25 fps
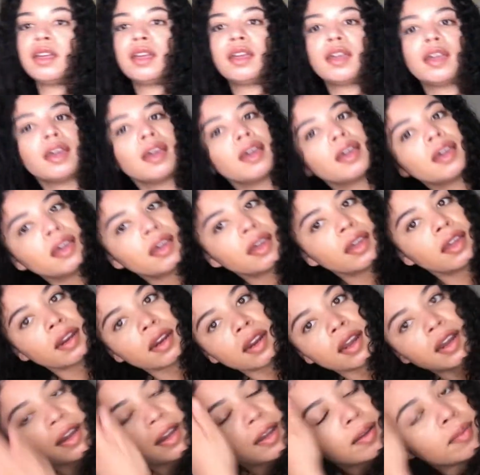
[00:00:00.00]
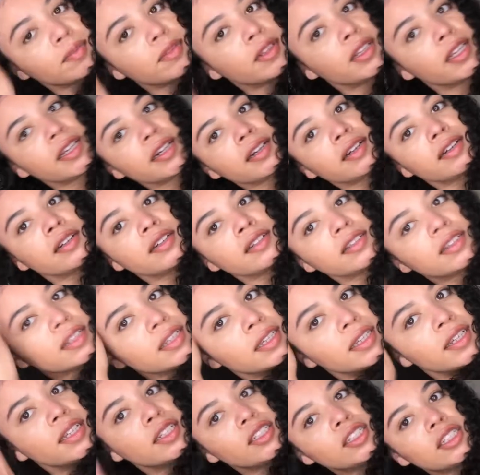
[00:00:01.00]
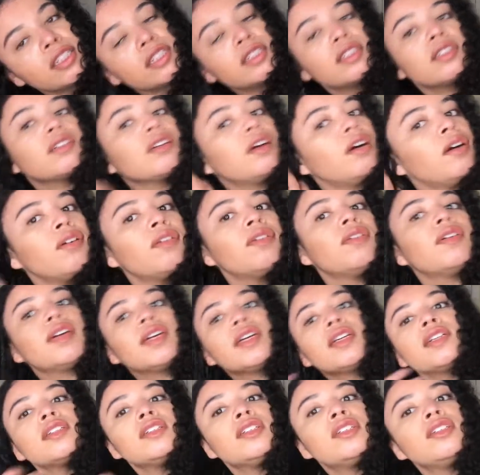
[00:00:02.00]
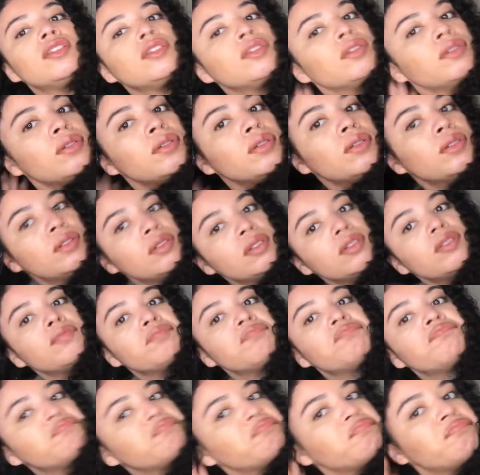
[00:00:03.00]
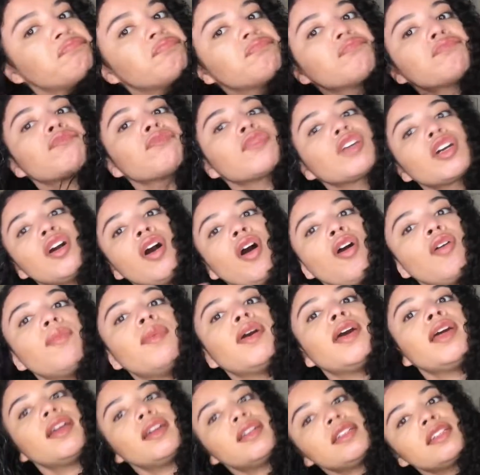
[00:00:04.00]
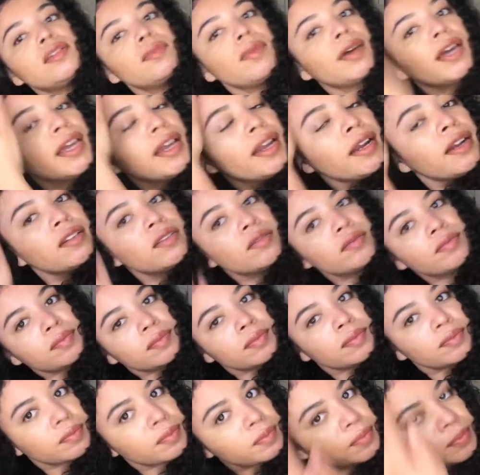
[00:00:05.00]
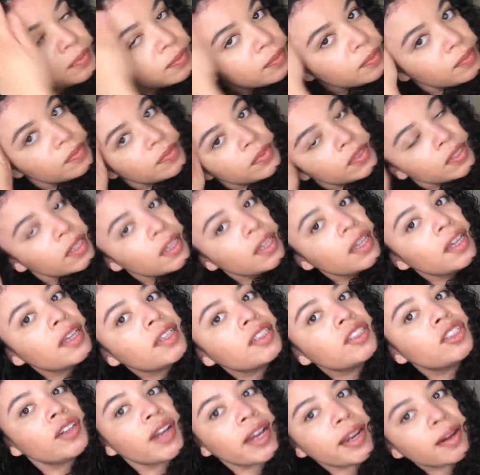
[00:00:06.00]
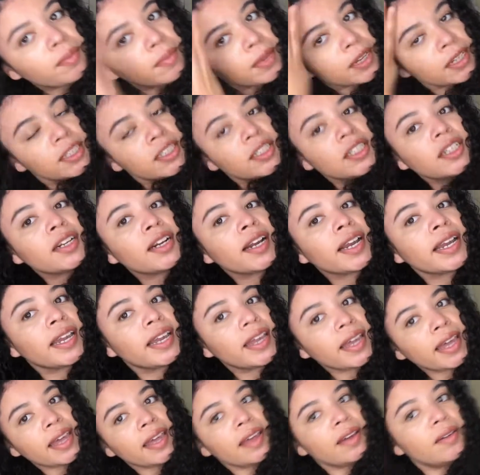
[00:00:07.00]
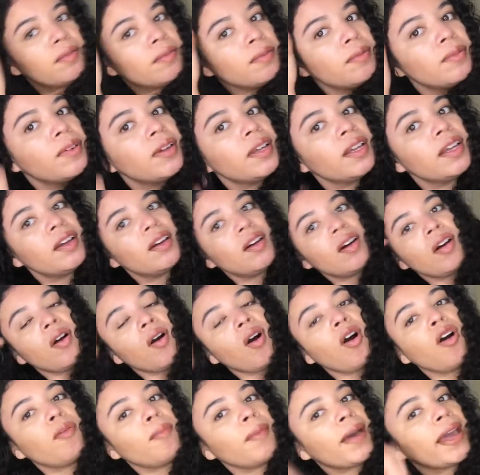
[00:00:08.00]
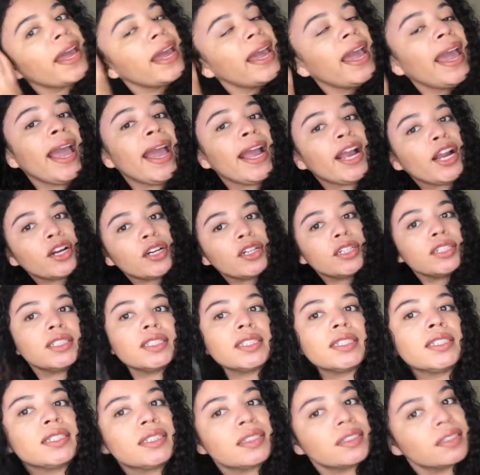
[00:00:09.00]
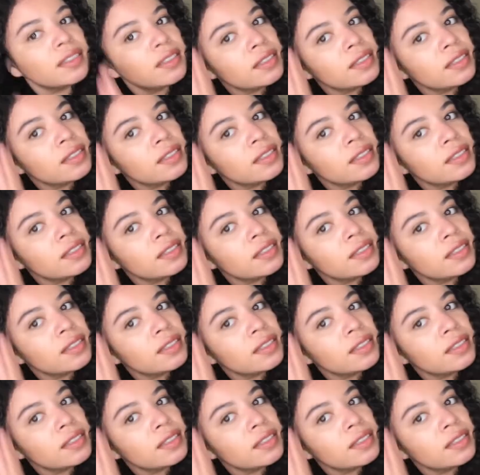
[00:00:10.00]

And I'm literally just going to comb it into my hair. Try to make sure I get all my hairs.